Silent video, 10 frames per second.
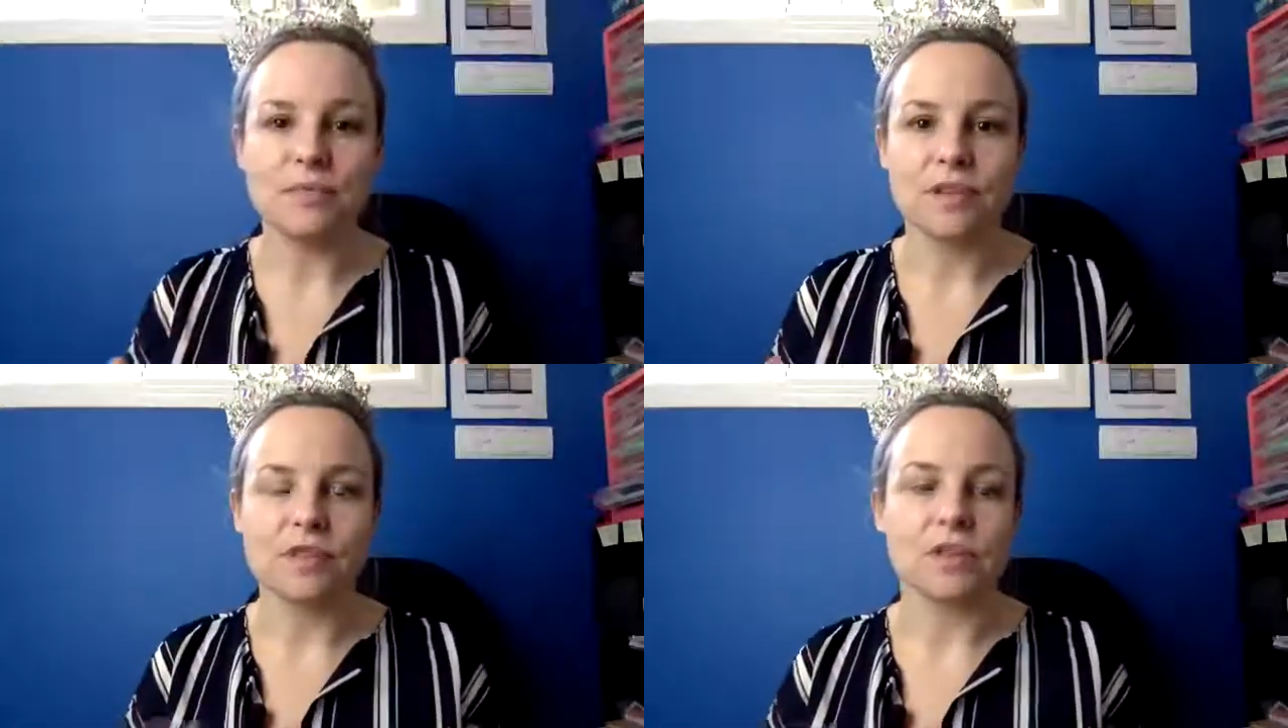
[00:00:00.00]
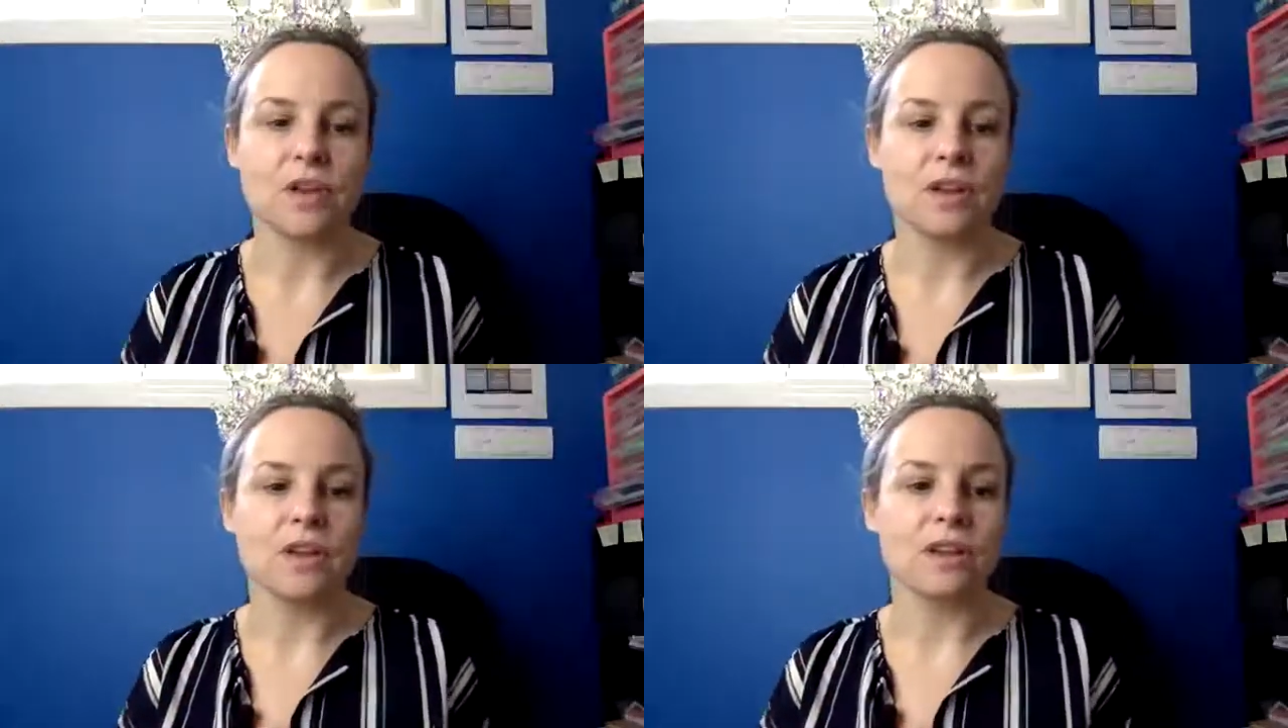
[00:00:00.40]
So
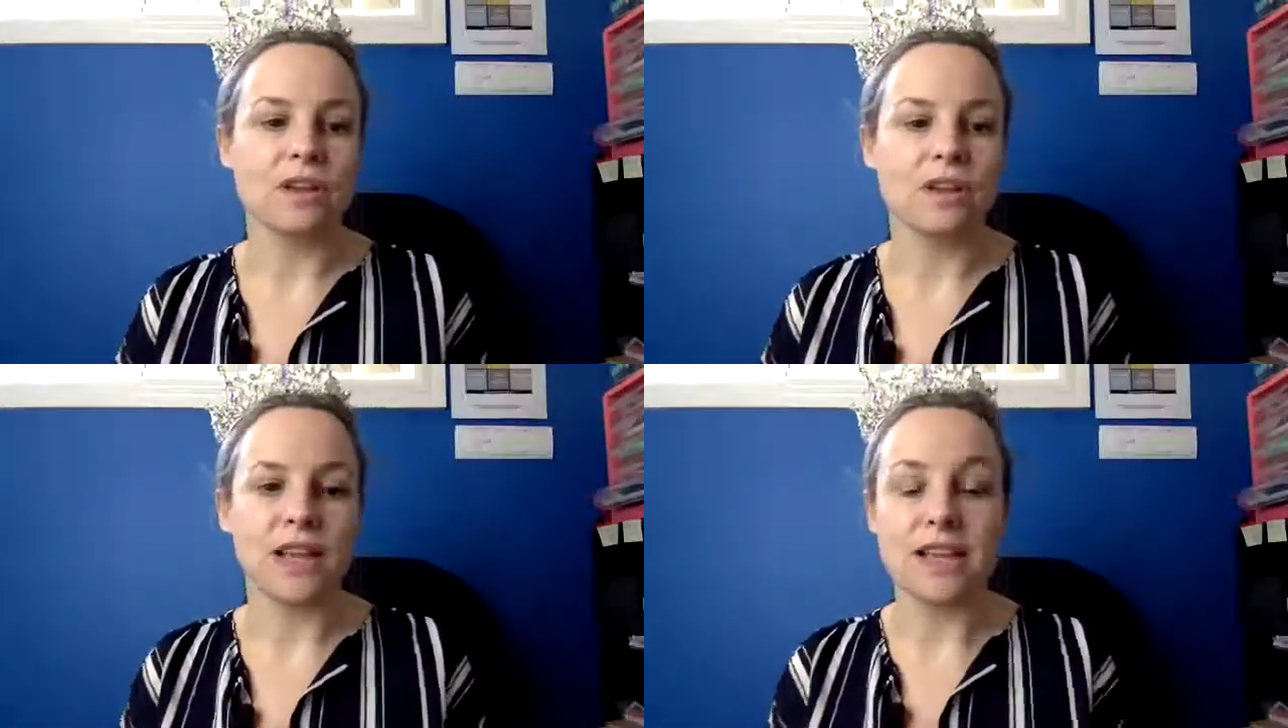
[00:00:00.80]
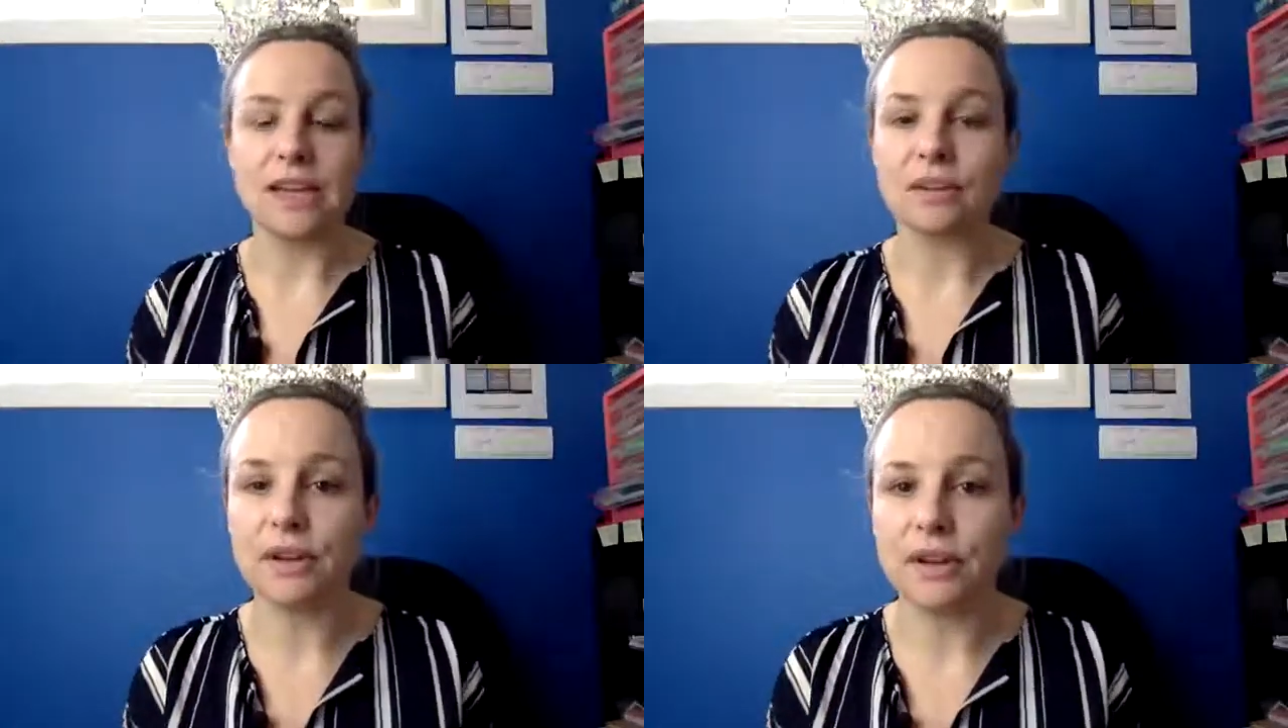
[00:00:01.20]
a
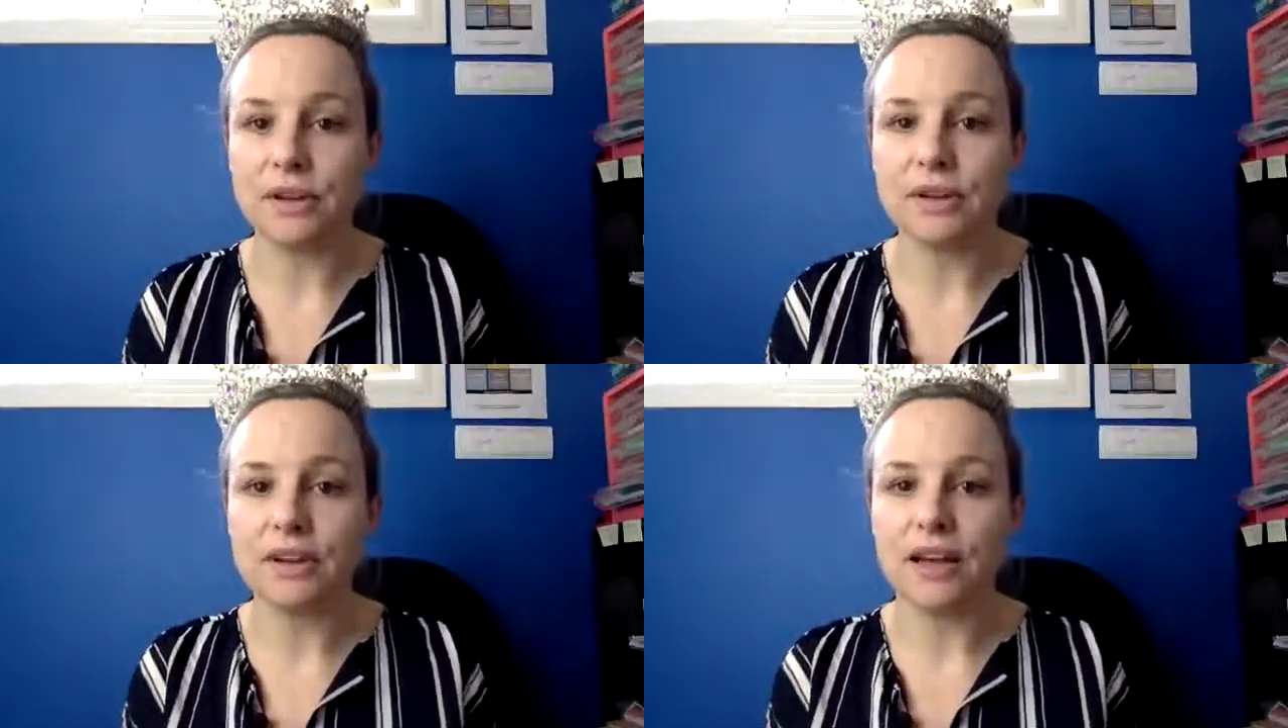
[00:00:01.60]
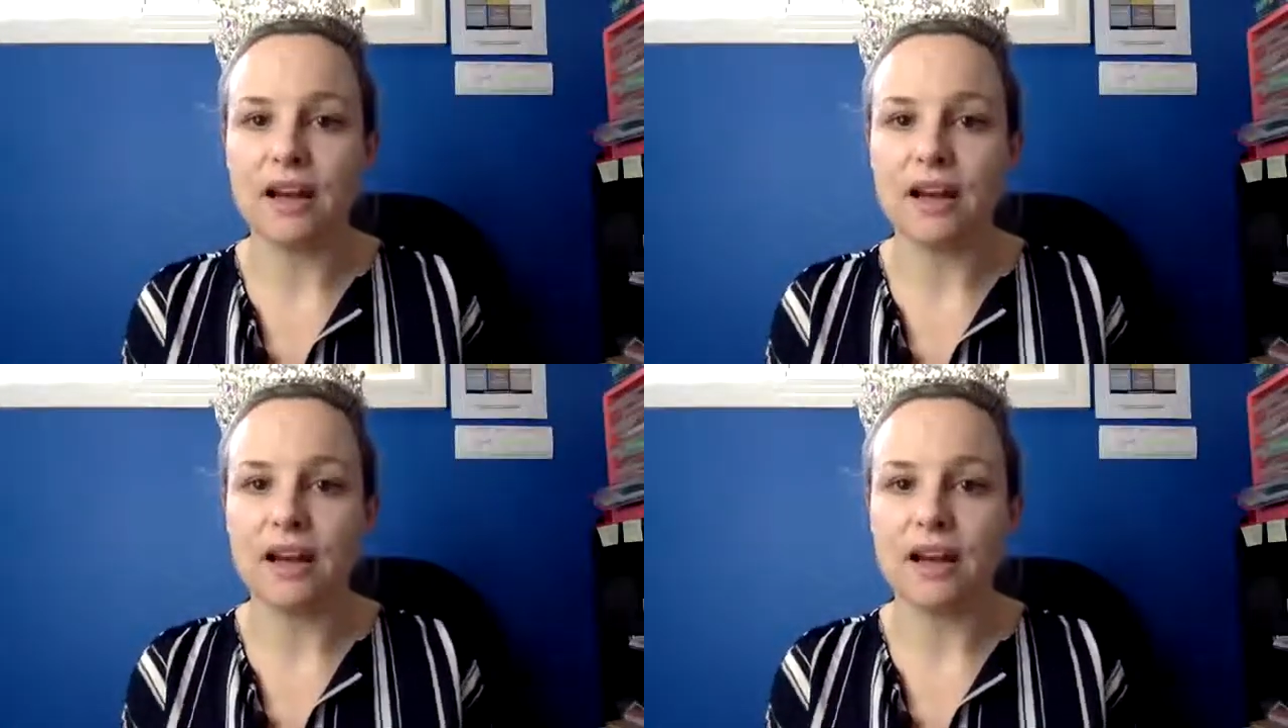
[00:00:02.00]
year ago,